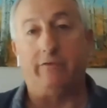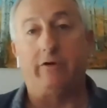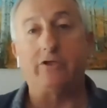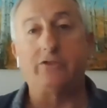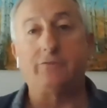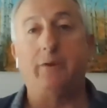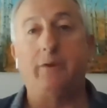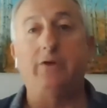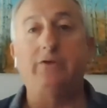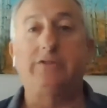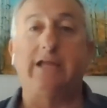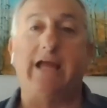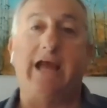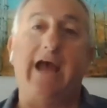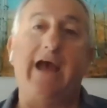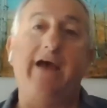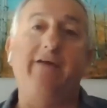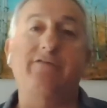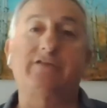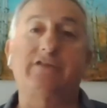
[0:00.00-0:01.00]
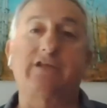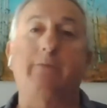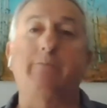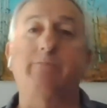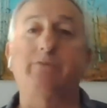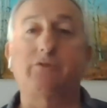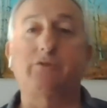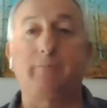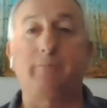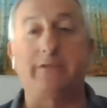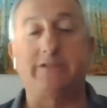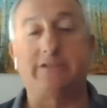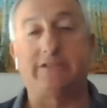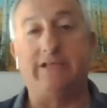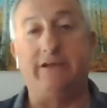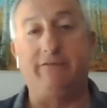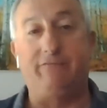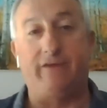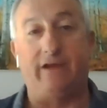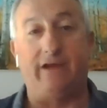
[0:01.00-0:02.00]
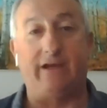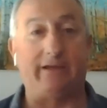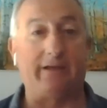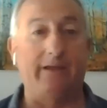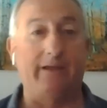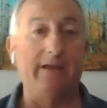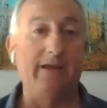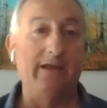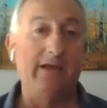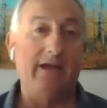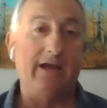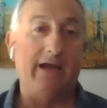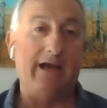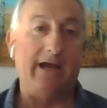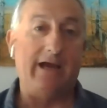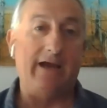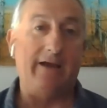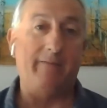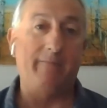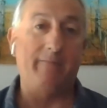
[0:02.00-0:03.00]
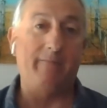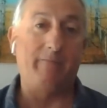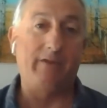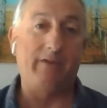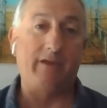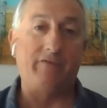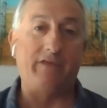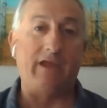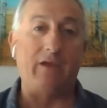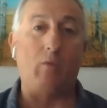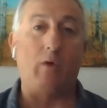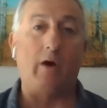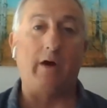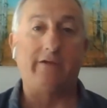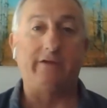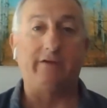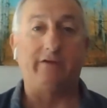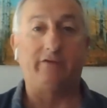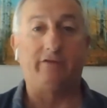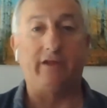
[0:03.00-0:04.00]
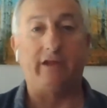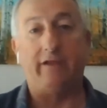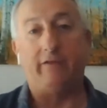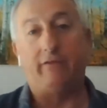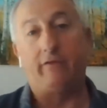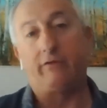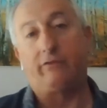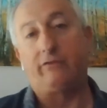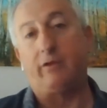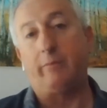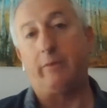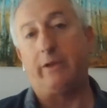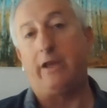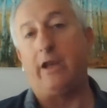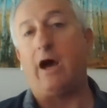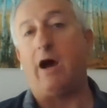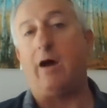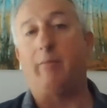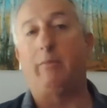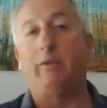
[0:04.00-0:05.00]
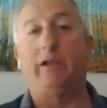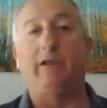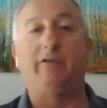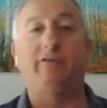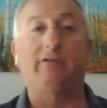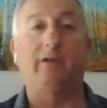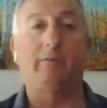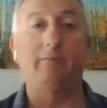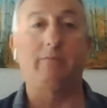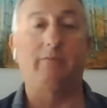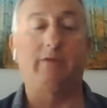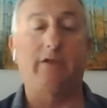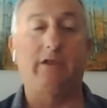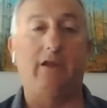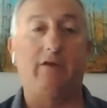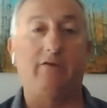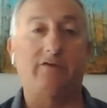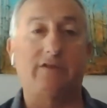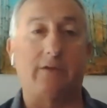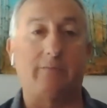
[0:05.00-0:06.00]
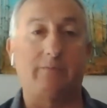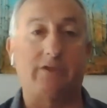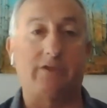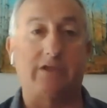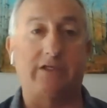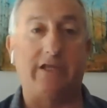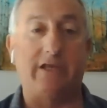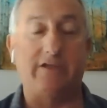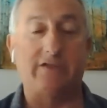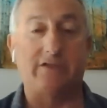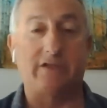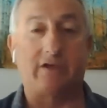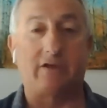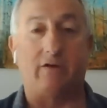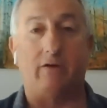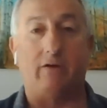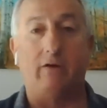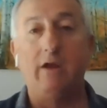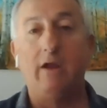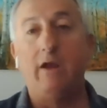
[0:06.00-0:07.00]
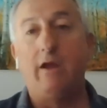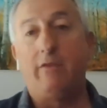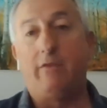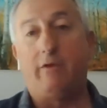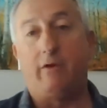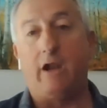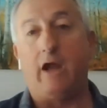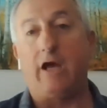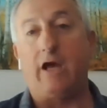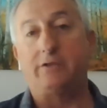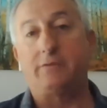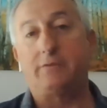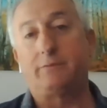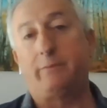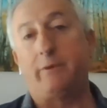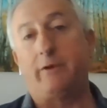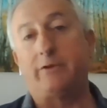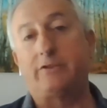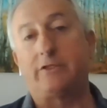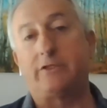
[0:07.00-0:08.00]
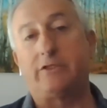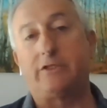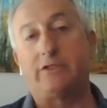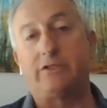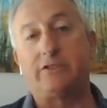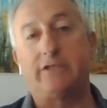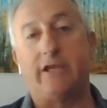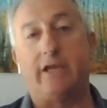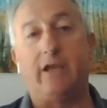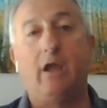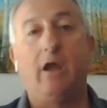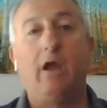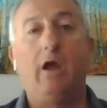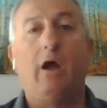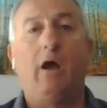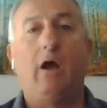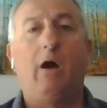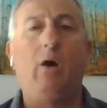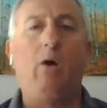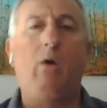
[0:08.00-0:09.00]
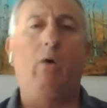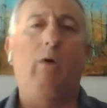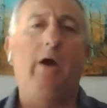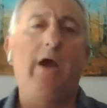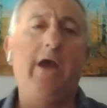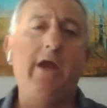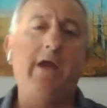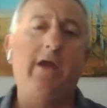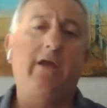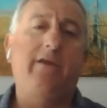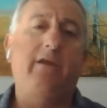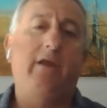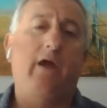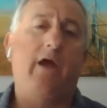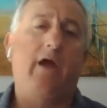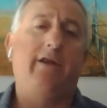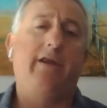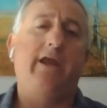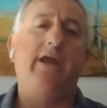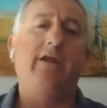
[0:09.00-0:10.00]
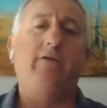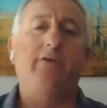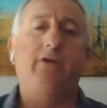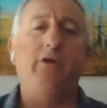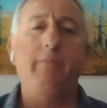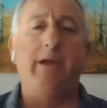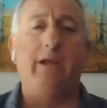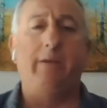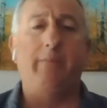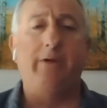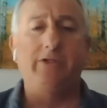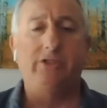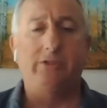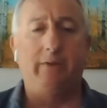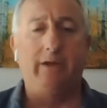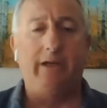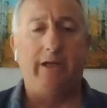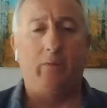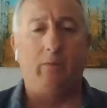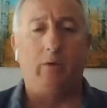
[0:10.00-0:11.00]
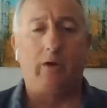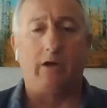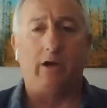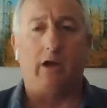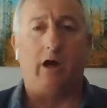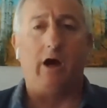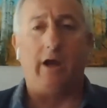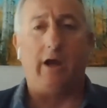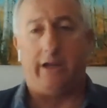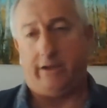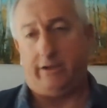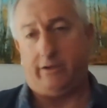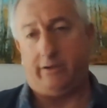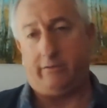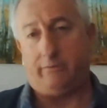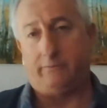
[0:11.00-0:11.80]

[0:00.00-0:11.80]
They're supposed to have something specific that they want to see. There's some anomaly, something statistical. They're not supposed to just say, "Oh, hey, Daniel, you made a bunch of money. We're going to audit you."